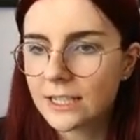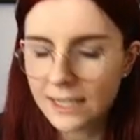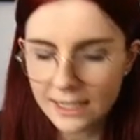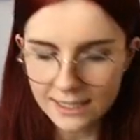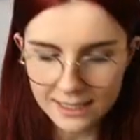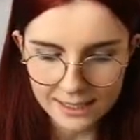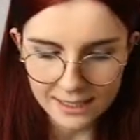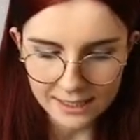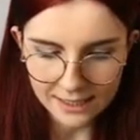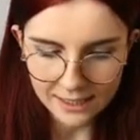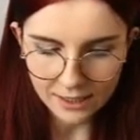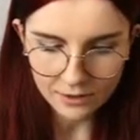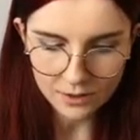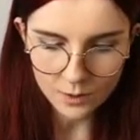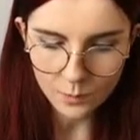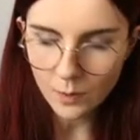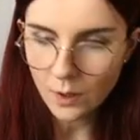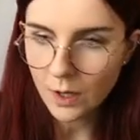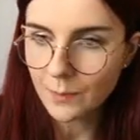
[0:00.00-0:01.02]
Let's delete our
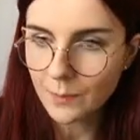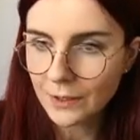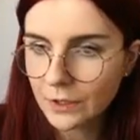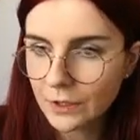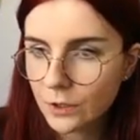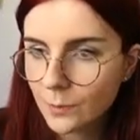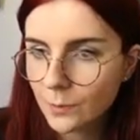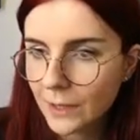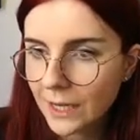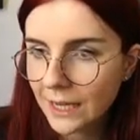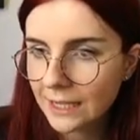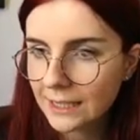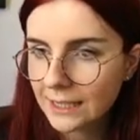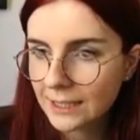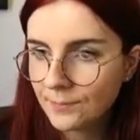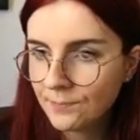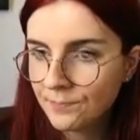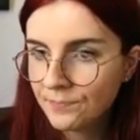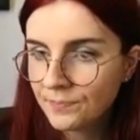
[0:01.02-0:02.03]
deployment kubectl,